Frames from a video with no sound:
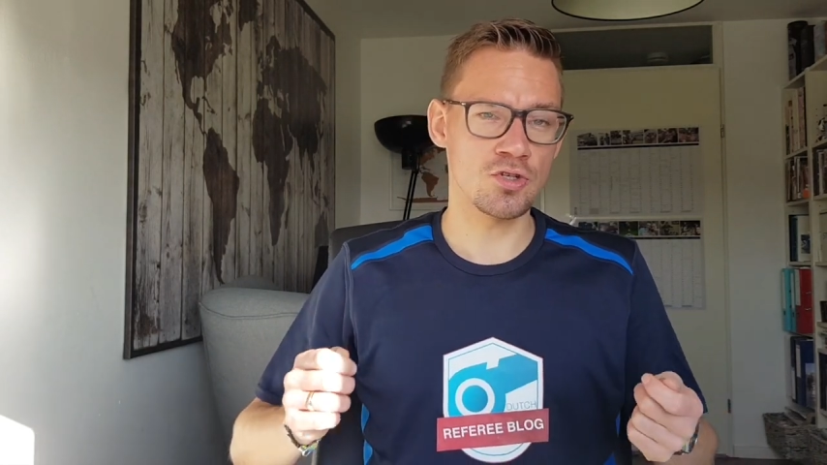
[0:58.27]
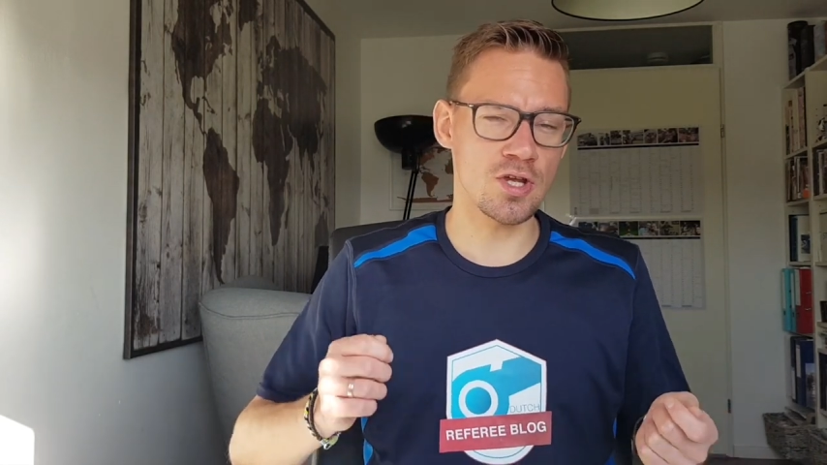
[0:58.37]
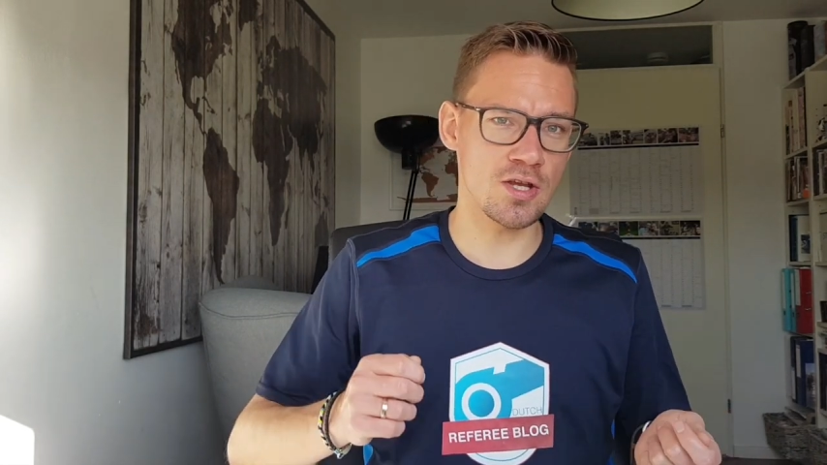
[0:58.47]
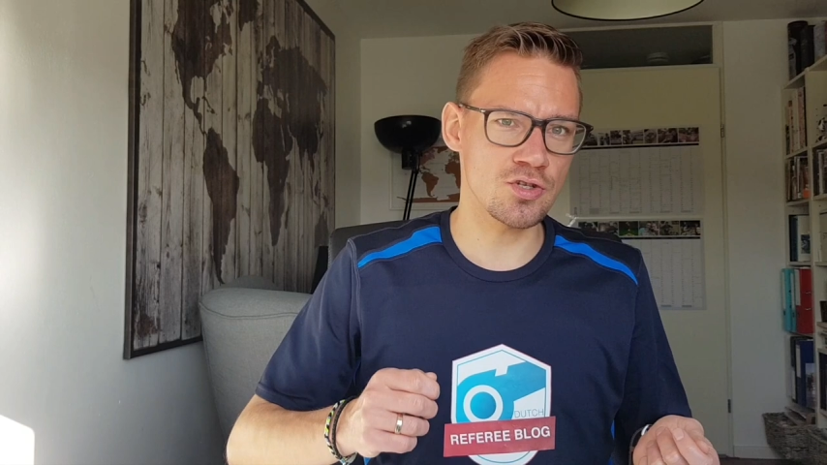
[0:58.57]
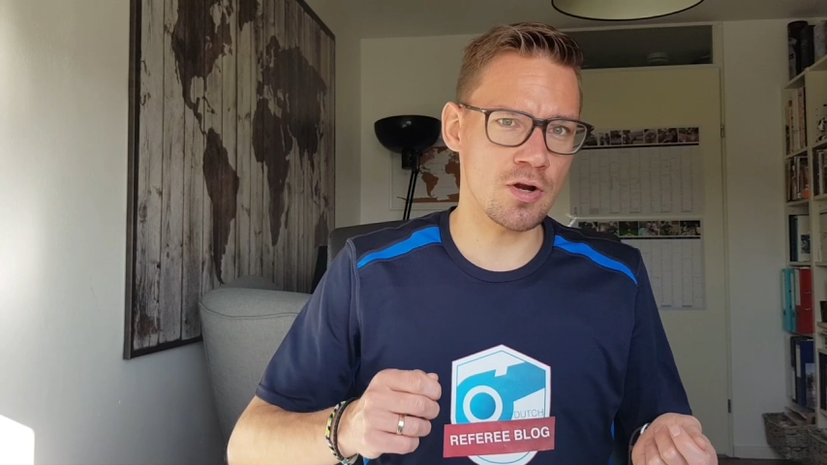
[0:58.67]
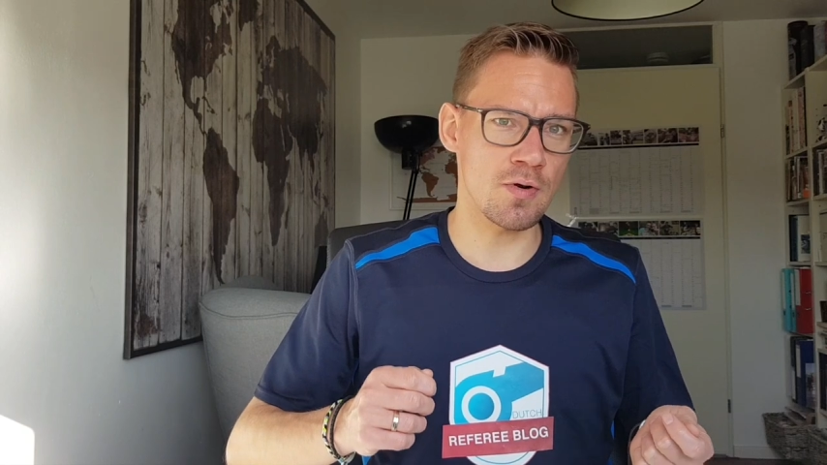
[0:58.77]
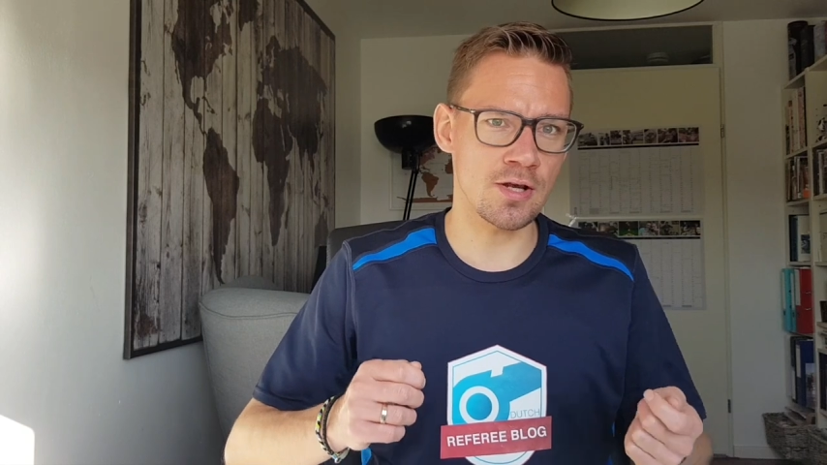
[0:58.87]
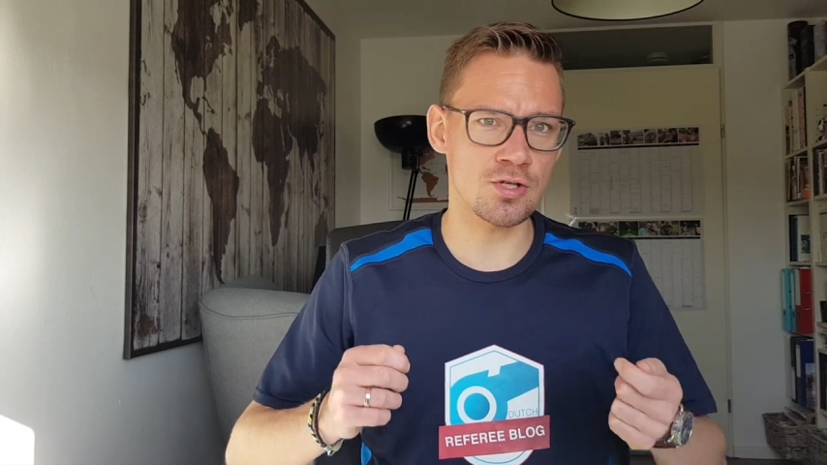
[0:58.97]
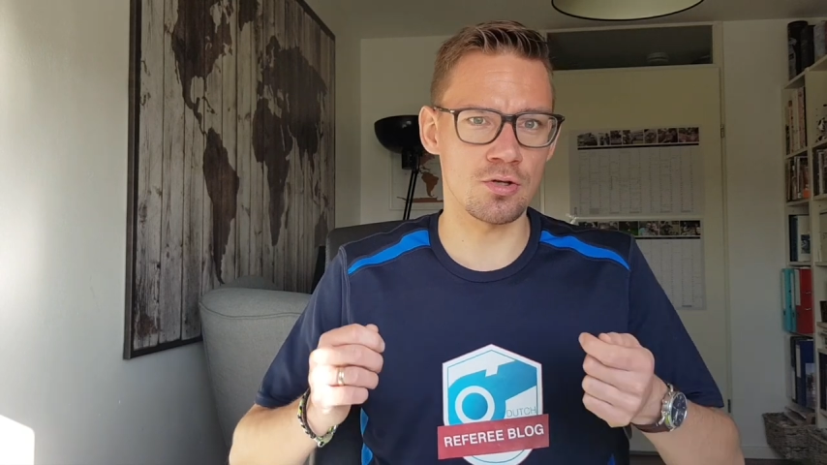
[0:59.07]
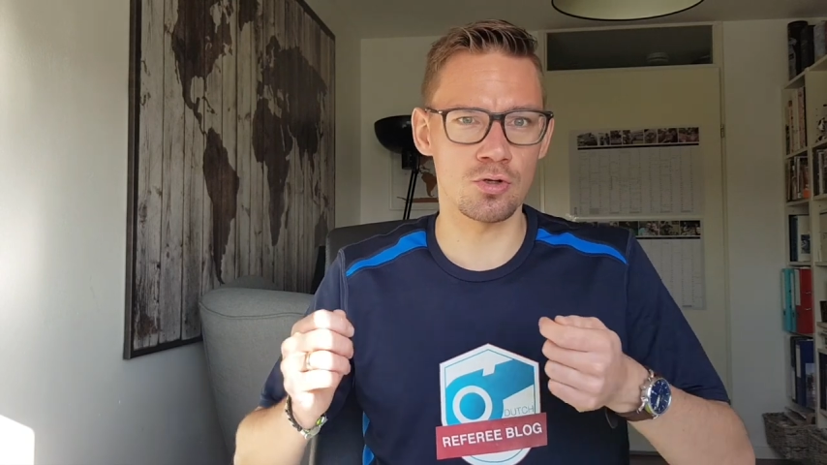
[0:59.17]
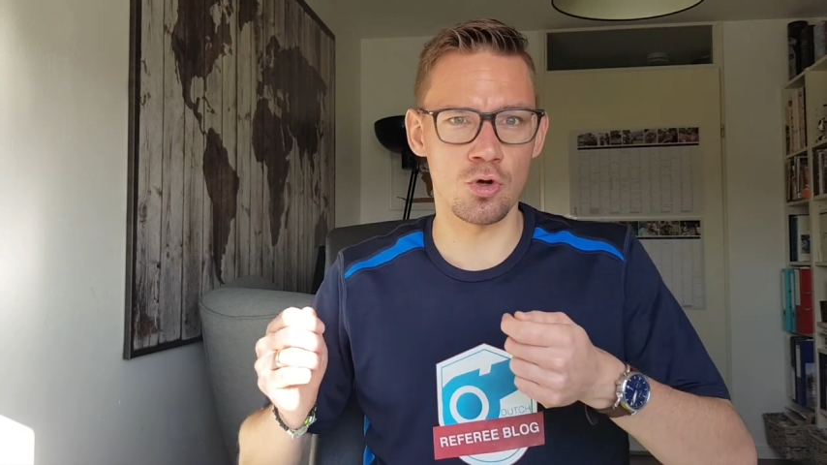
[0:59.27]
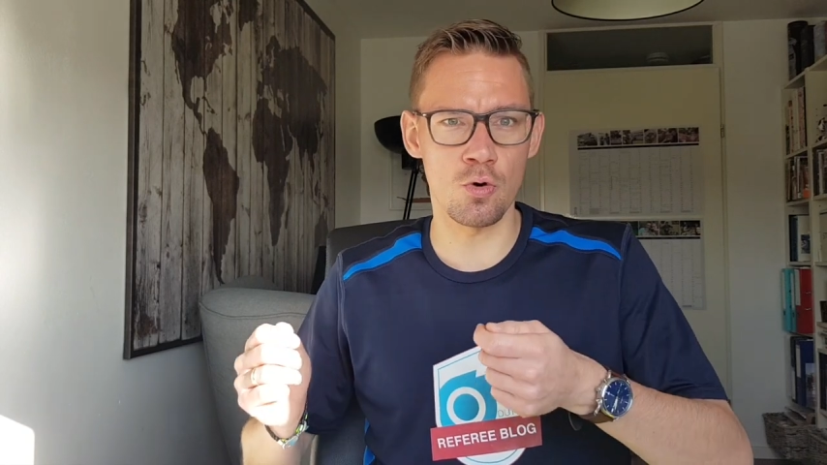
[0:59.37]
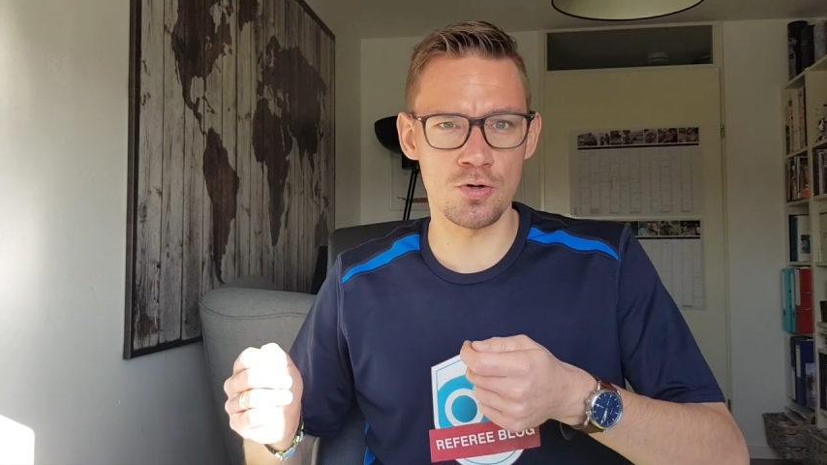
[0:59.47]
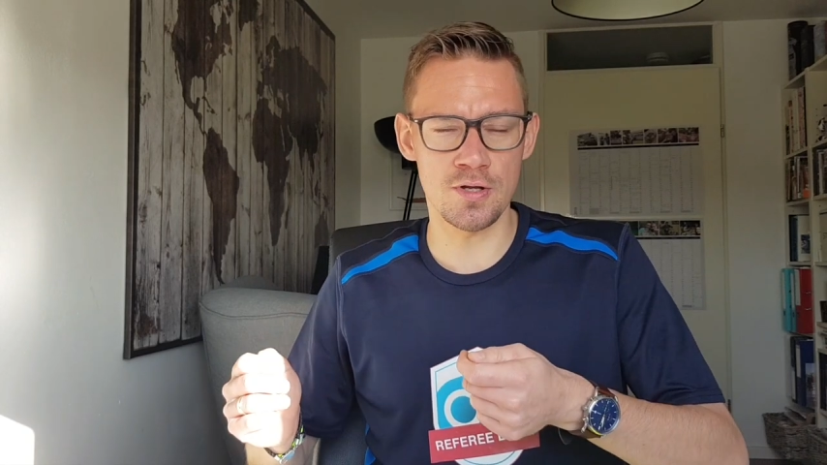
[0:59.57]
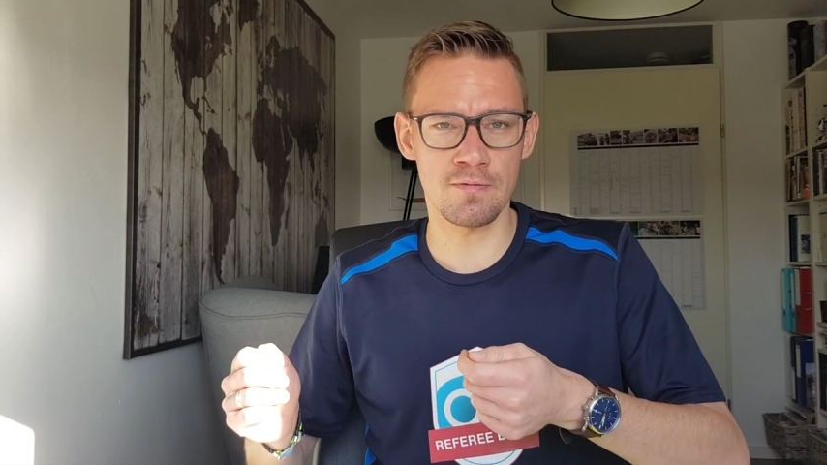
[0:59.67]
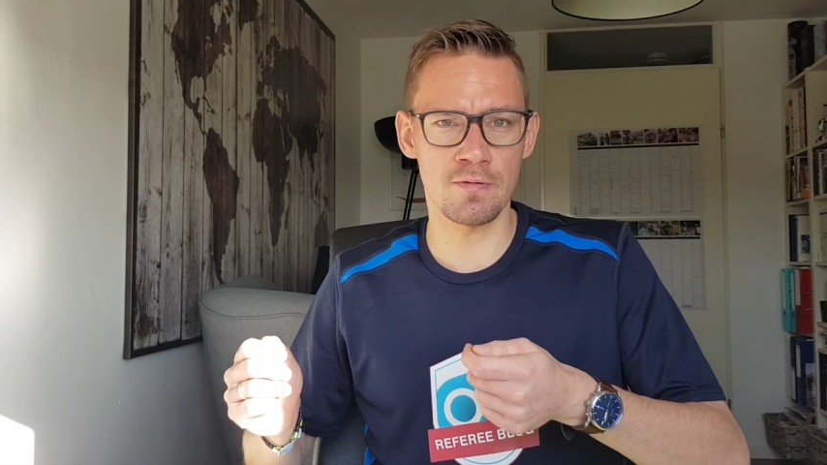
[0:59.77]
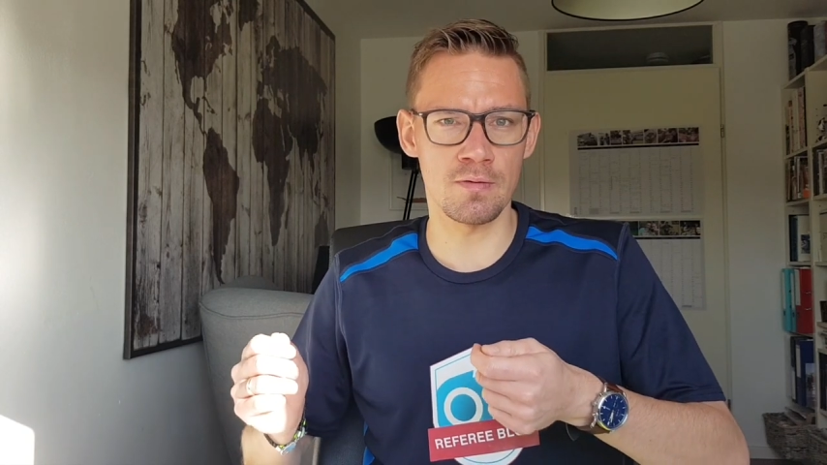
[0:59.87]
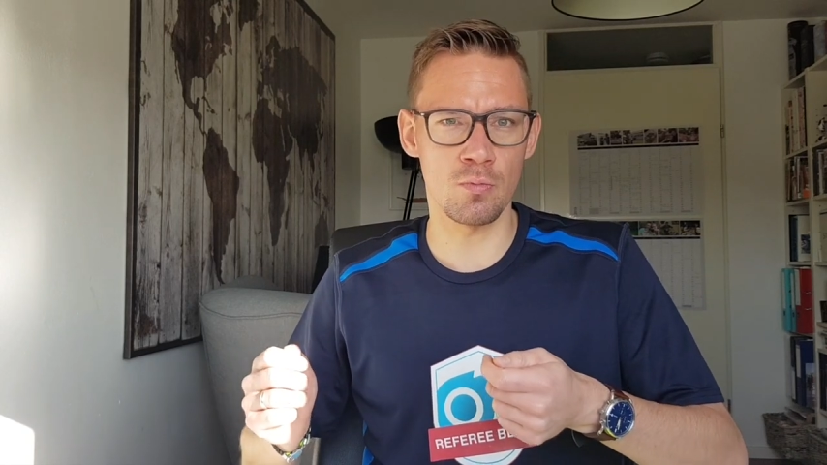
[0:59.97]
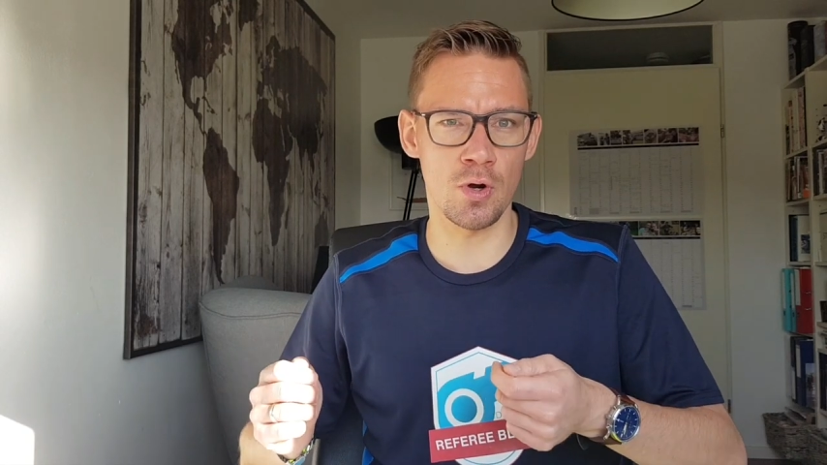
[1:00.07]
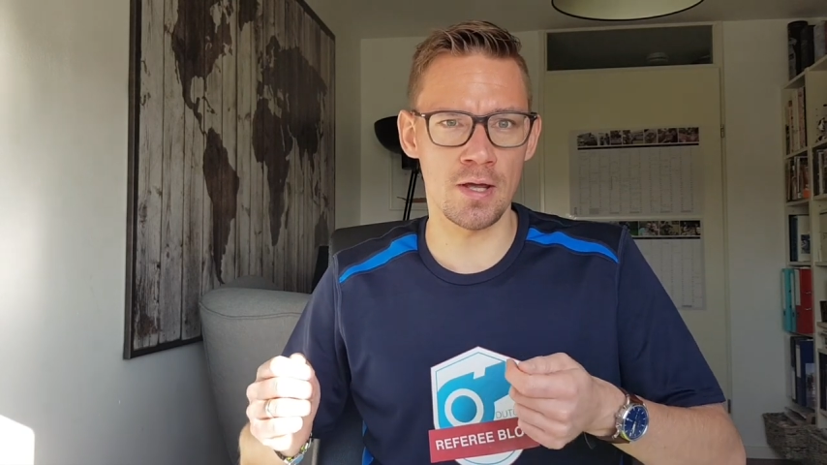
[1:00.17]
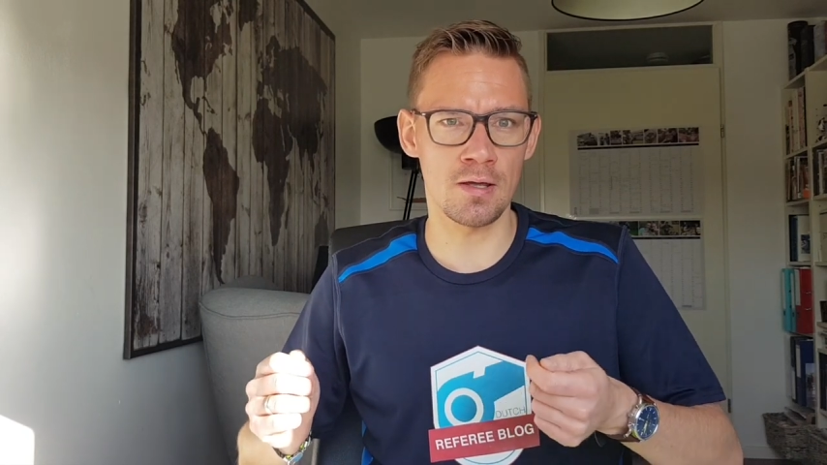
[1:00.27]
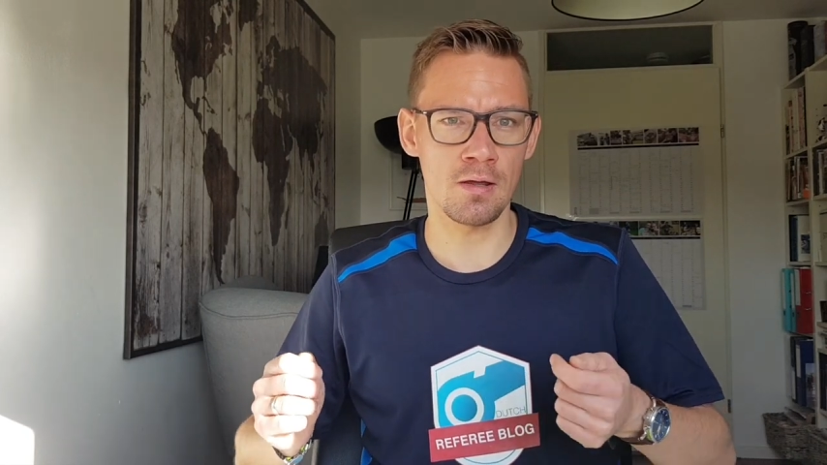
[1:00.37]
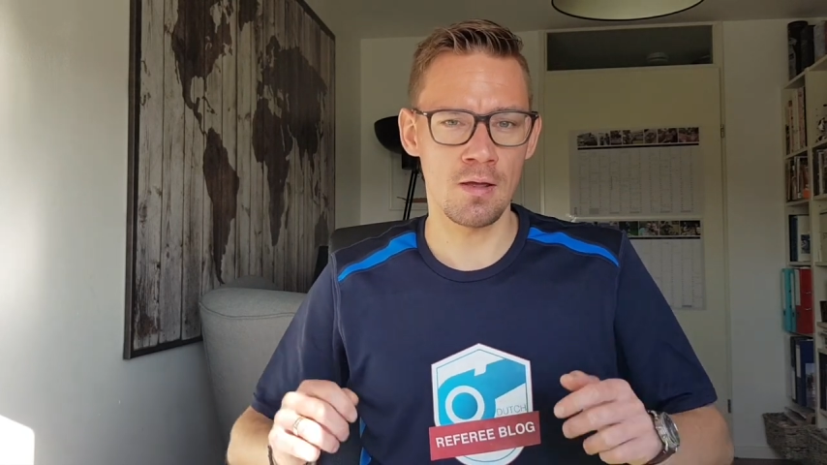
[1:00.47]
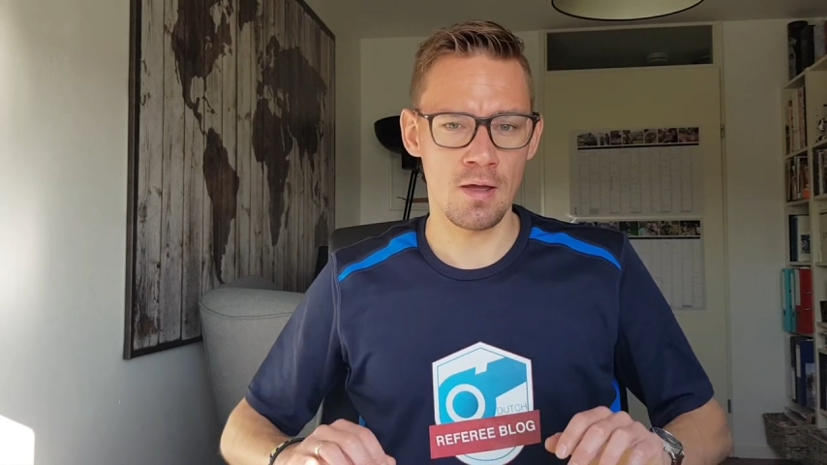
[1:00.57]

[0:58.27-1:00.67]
Change direction, go a different way,